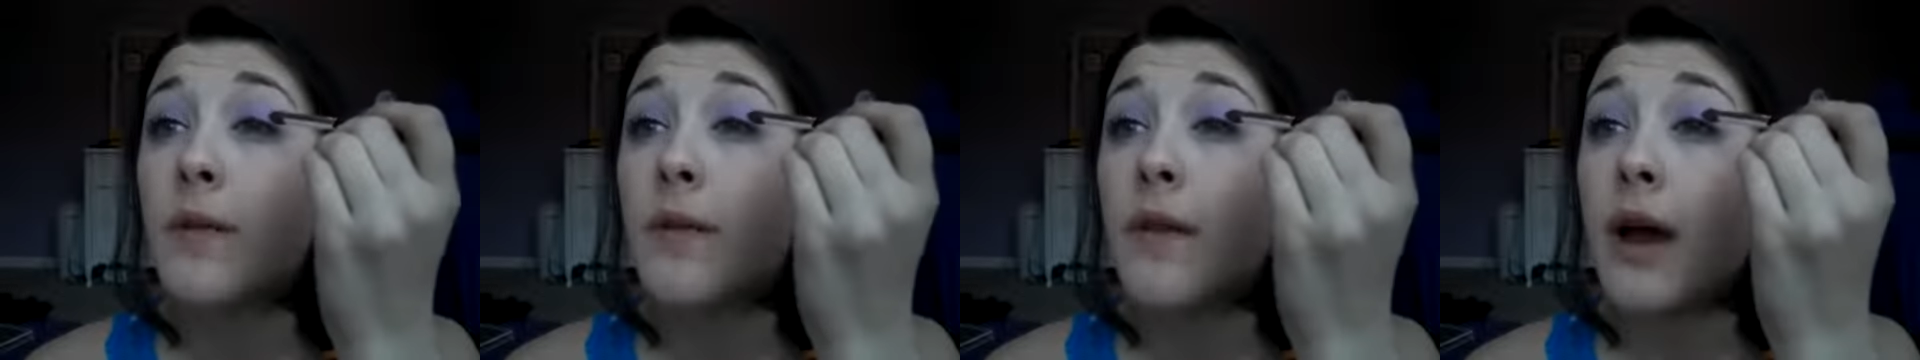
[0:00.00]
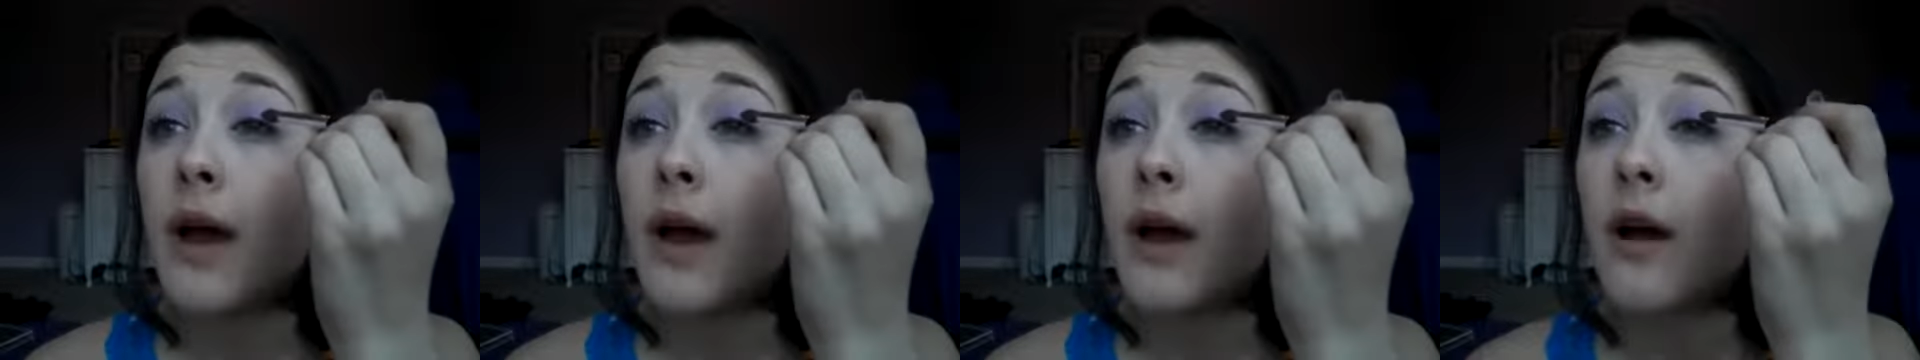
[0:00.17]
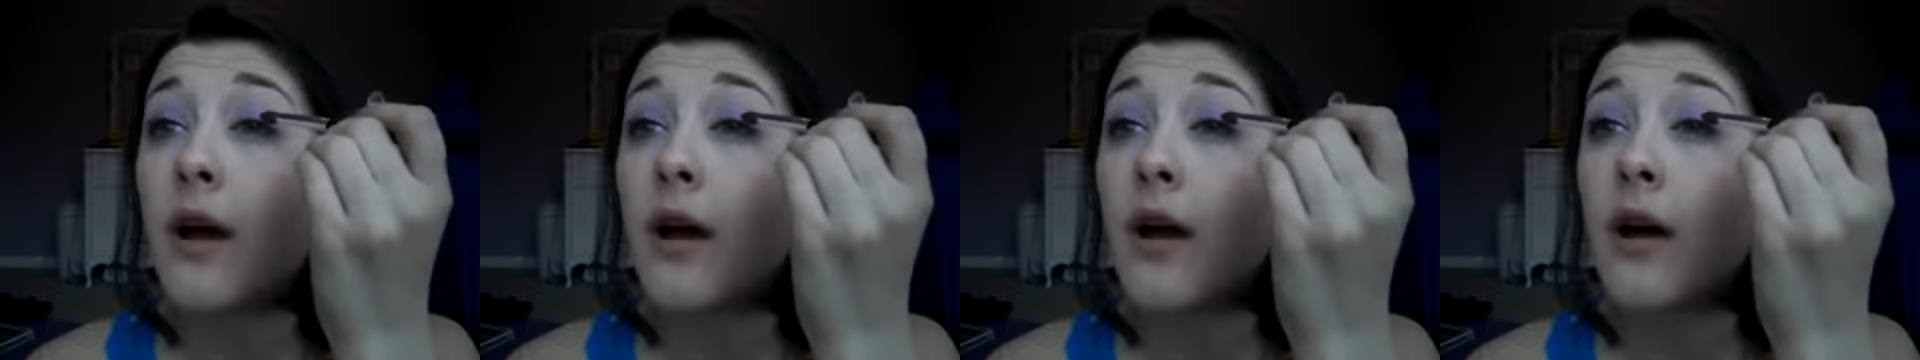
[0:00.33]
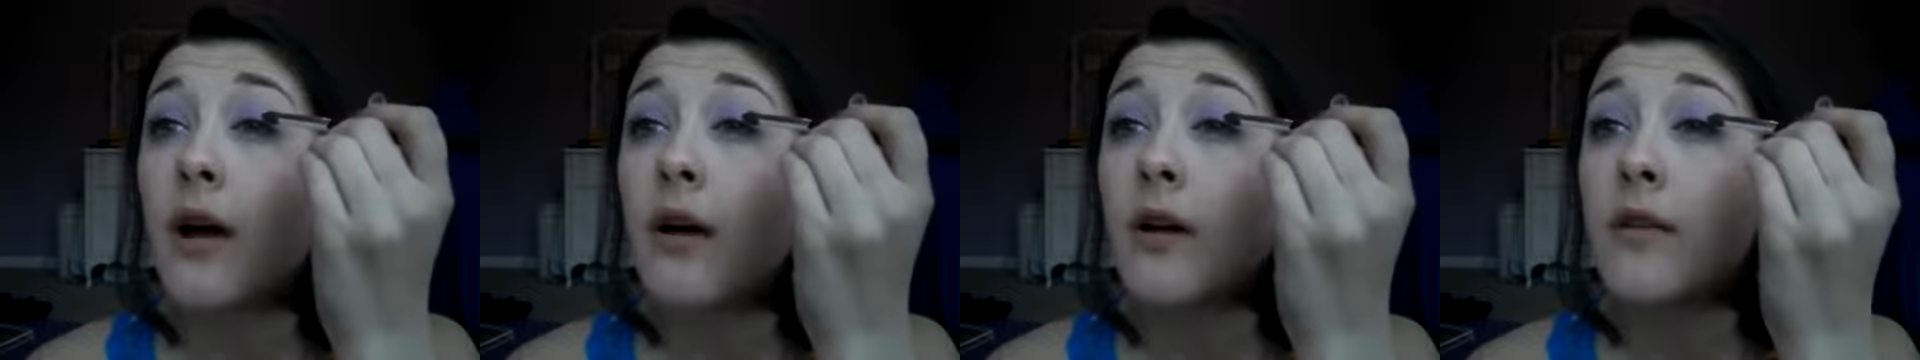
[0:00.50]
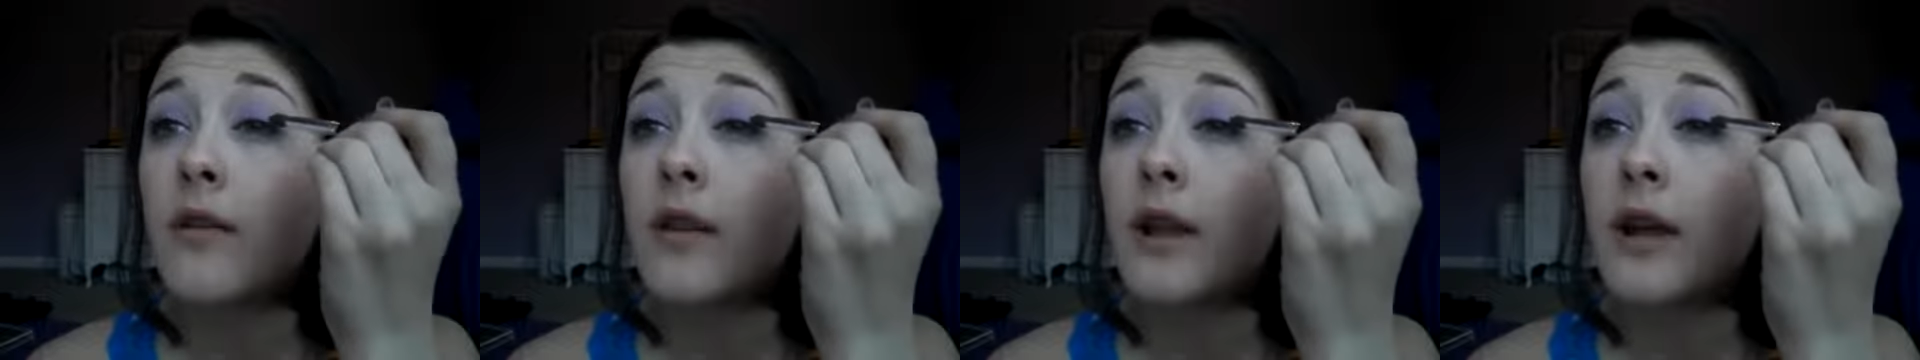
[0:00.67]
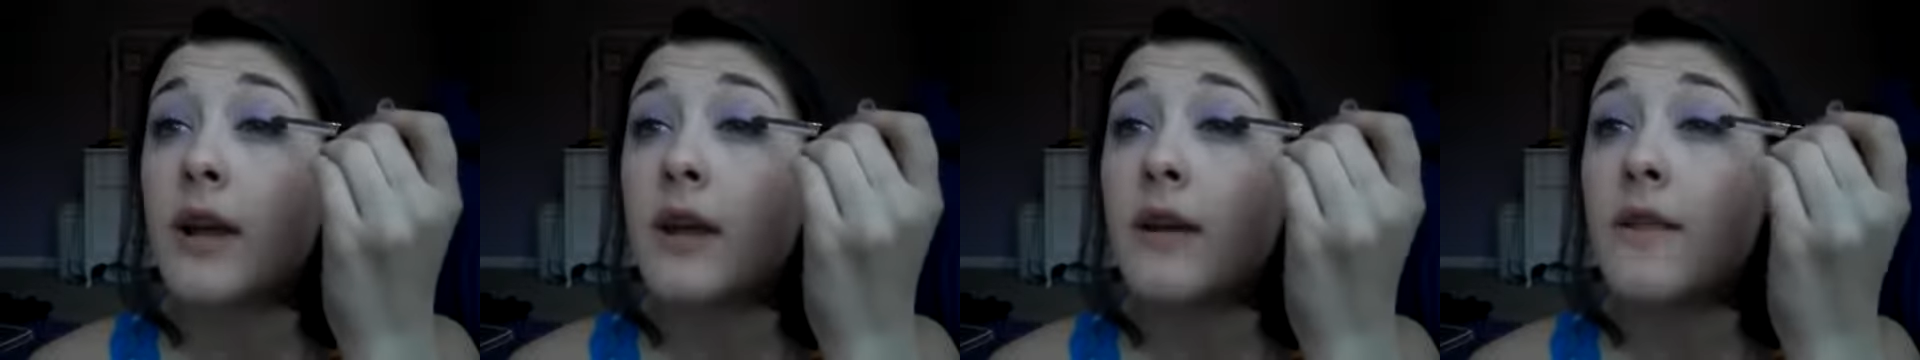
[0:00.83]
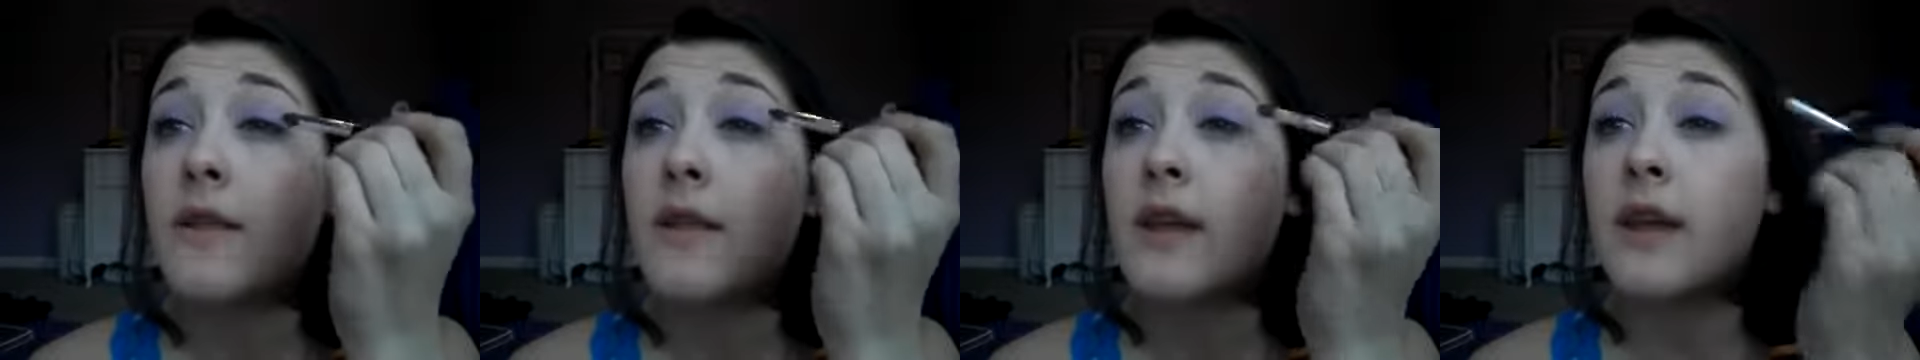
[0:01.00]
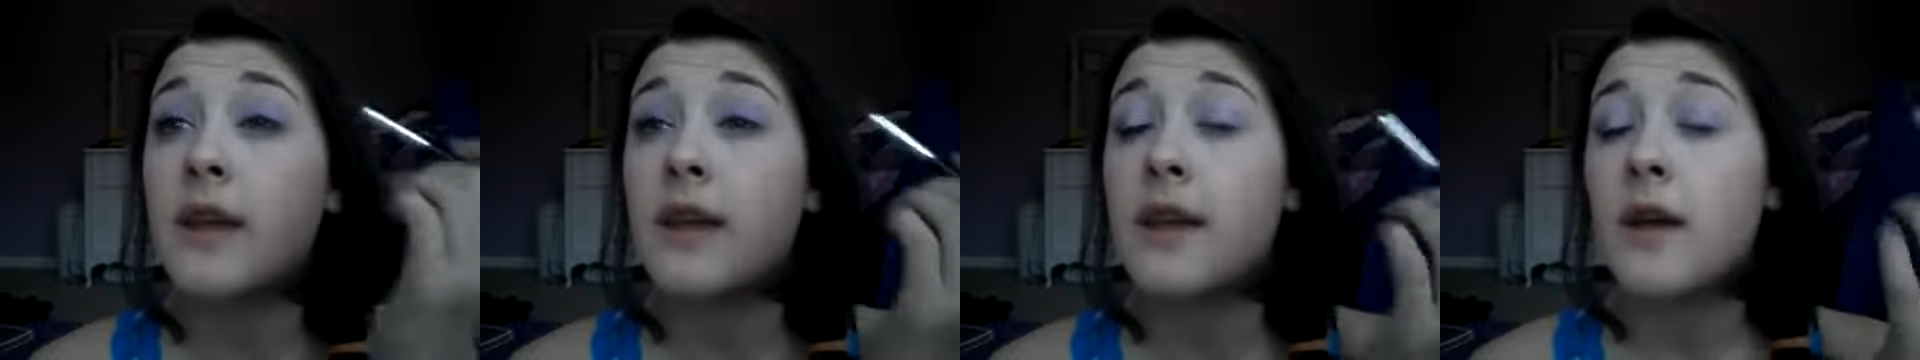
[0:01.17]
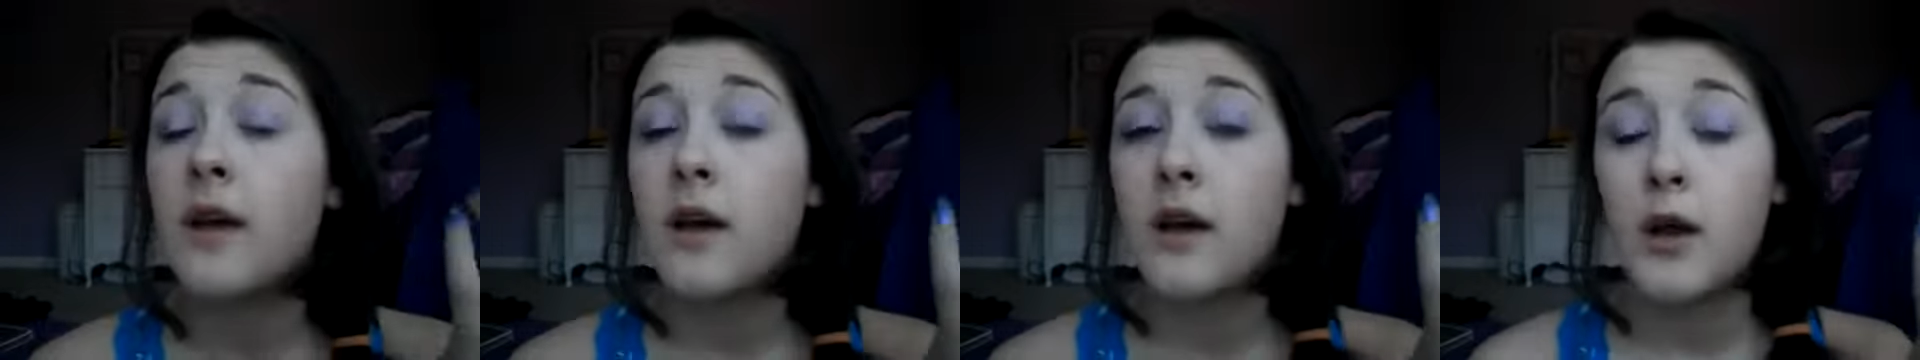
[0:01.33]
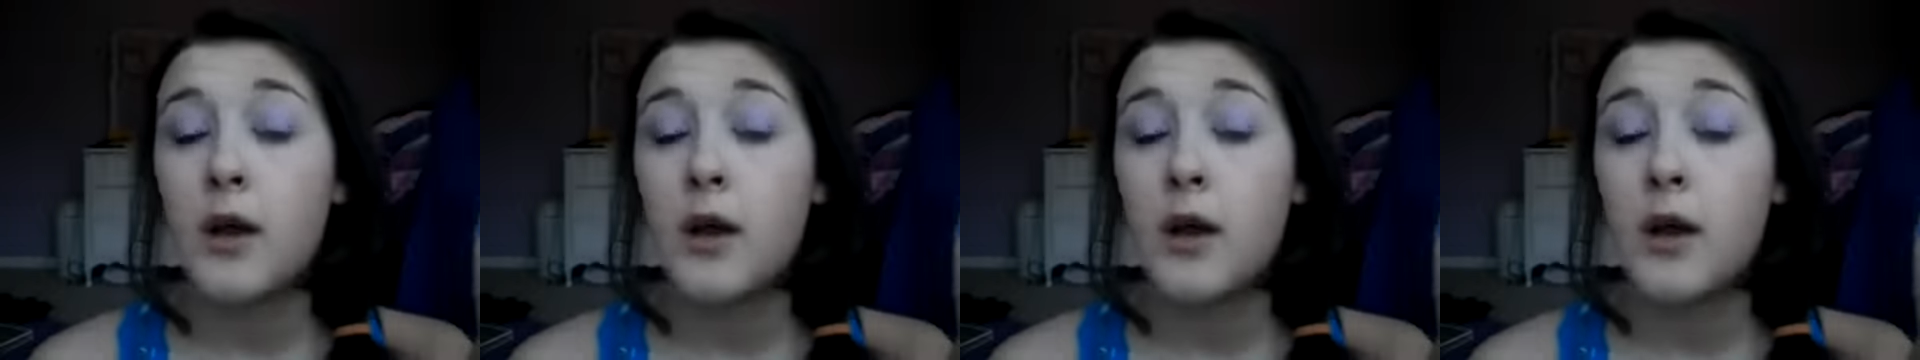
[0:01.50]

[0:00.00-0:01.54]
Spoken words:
that on like the